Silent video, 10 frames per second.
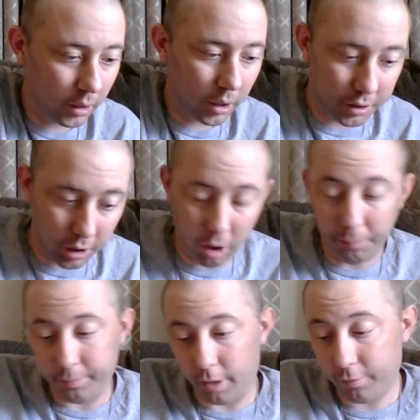so
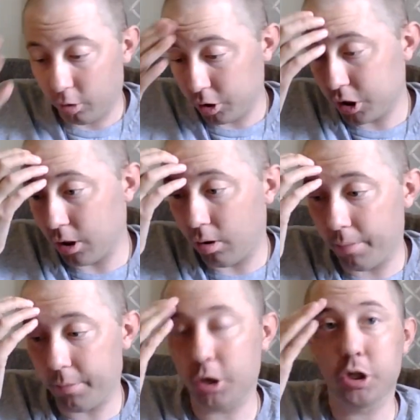of course, I'm
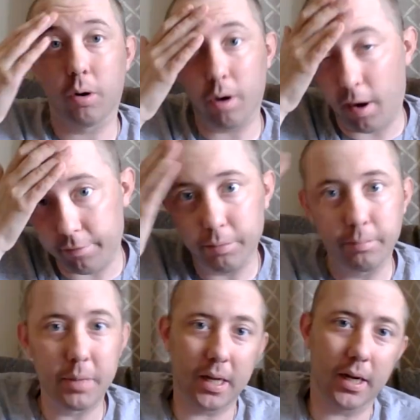going to show it off
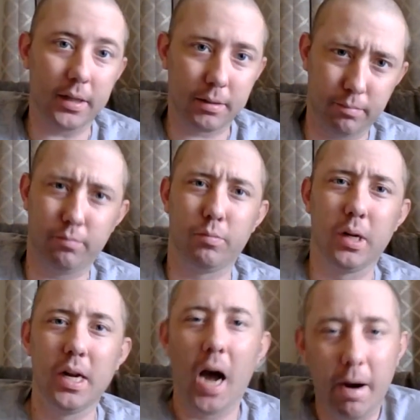because.
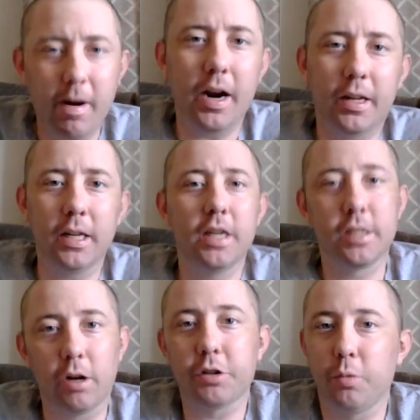Ironically, it is
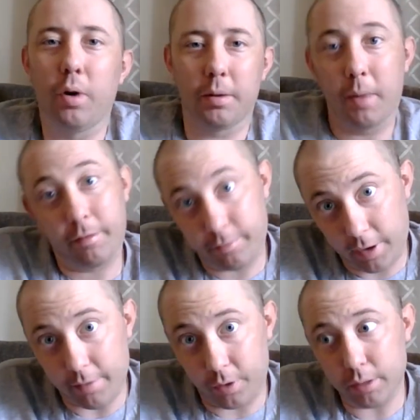also one of my
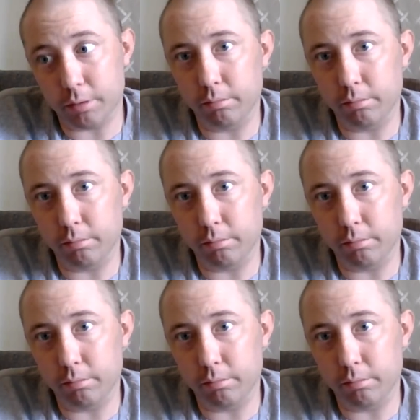favorite